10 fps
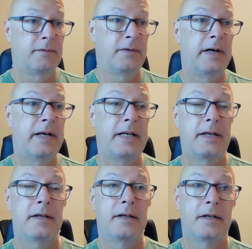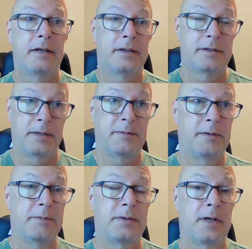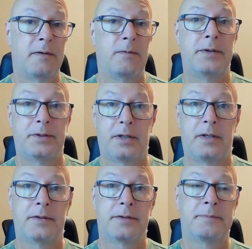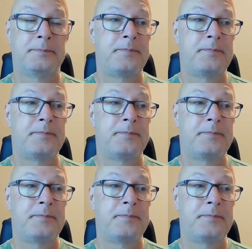varying symptoms of withdrawals.